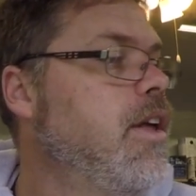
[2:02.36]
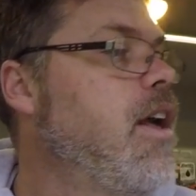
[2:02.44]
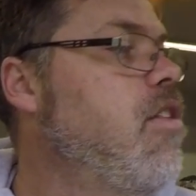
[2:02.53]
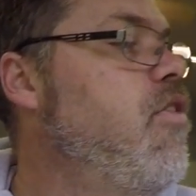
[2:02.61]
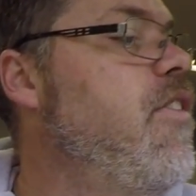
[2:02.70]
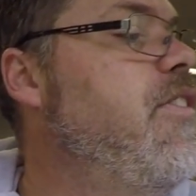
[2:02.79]

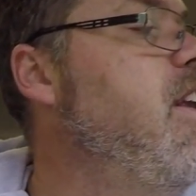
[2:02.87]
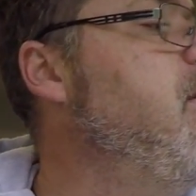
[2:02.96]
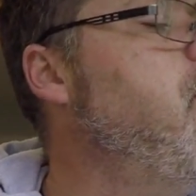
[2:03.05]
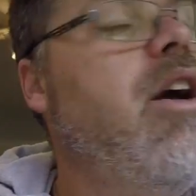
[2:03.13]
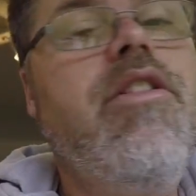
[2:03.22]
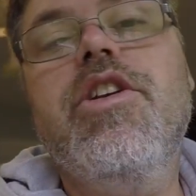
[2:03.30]
That's 15
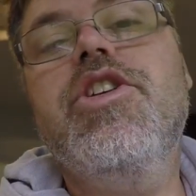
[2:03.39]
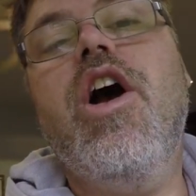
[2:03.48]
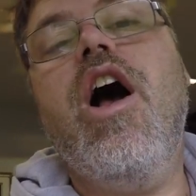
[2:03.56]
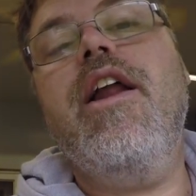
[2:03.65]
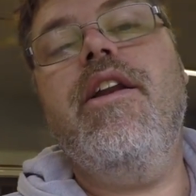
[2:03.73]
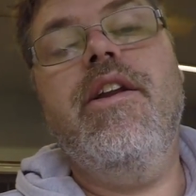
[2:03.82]
bucks a
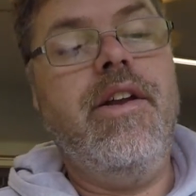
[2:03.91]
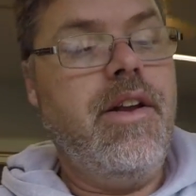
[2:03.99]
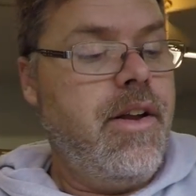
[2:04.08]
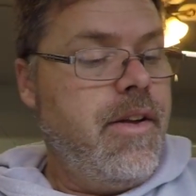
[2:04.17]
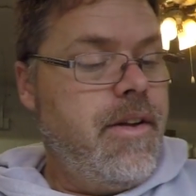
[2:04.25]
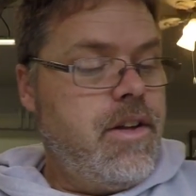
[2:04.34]
shot.
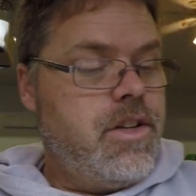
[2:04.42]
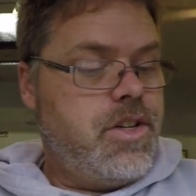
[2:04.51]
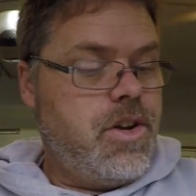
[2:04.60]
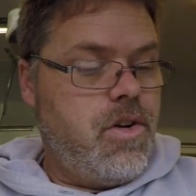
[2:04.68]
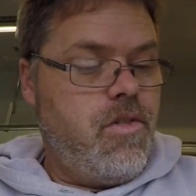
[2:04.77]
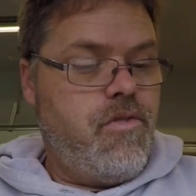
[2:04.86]

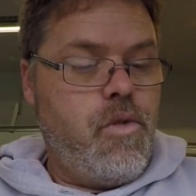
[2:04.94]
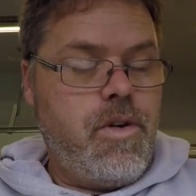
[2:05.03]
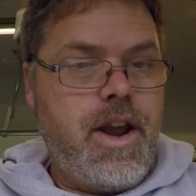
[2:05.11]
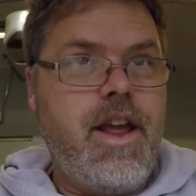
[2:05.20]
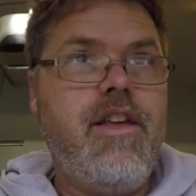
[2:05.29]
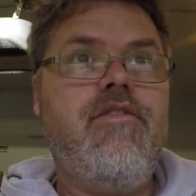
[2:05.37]
So four
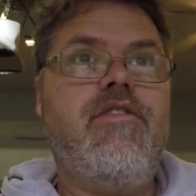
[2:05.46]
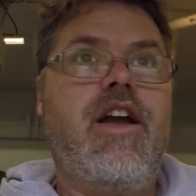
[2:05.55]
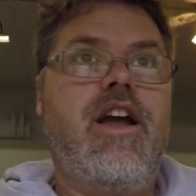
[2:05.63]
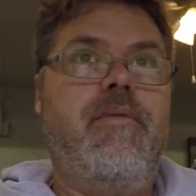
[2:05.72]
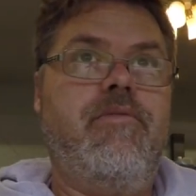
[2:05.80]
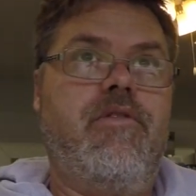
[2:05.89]
days
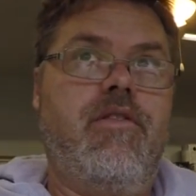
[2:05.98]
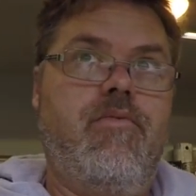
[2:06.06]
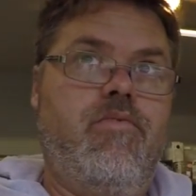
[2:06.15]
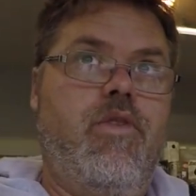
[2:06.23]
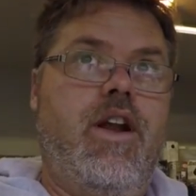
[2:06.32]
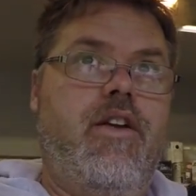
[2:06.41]
times
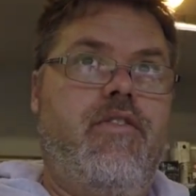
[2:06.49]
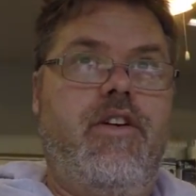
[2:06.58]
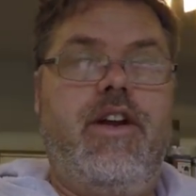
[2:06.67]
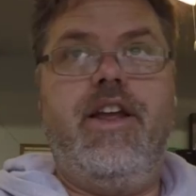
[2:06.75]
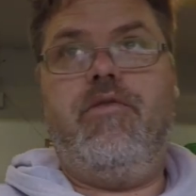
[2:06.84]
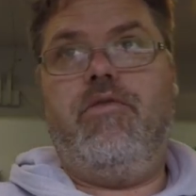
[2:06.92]

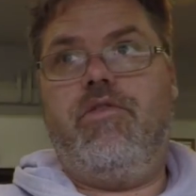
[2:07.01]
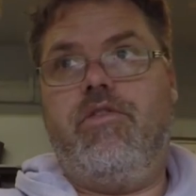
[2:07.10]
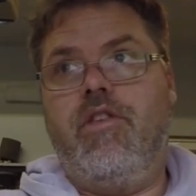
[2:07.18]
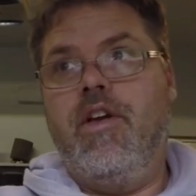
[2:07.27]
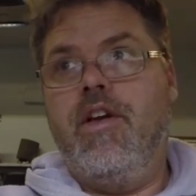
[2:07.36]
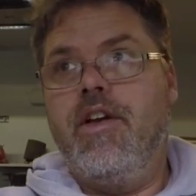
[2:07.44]
whatever
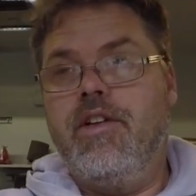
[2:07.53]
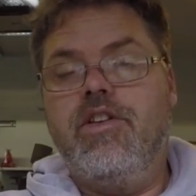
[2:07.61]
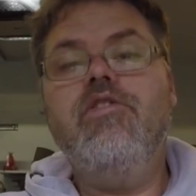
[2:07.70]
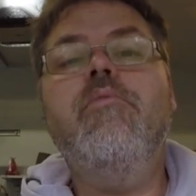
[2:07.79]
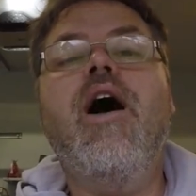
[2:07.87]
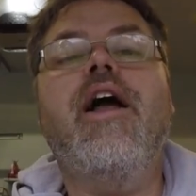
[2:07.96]
equals
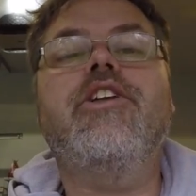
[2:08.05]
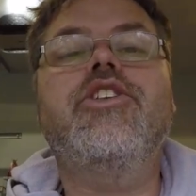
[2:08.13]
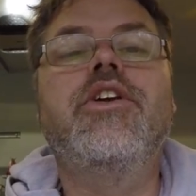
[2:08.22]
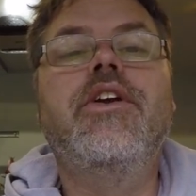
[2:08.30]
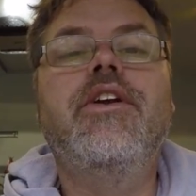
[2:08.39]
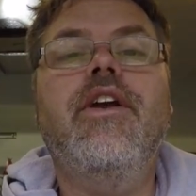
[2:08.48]
too much.
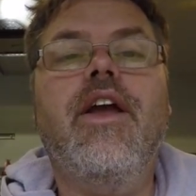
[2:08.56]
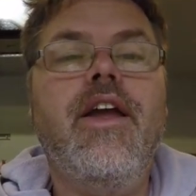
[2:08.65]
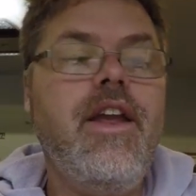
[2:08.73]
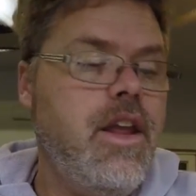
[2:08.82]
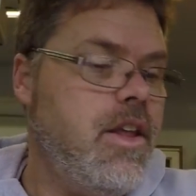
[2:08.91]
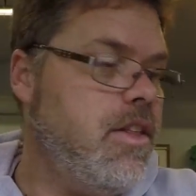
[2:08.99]

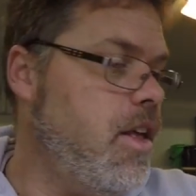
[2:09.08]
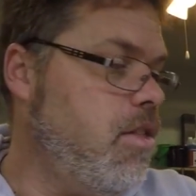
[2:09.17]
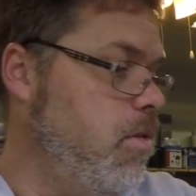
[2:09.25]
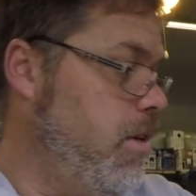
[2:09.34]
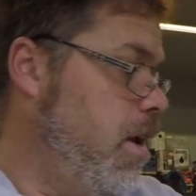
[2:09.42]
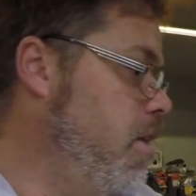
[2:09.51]
Hey, eh? that's
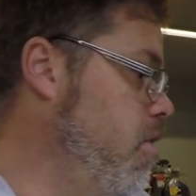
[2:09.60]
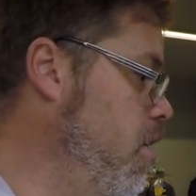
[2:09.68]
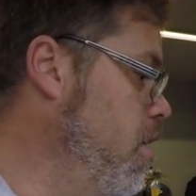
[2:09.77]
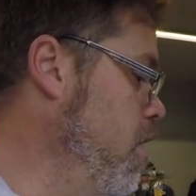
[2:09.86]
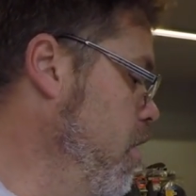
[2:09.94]
what it does.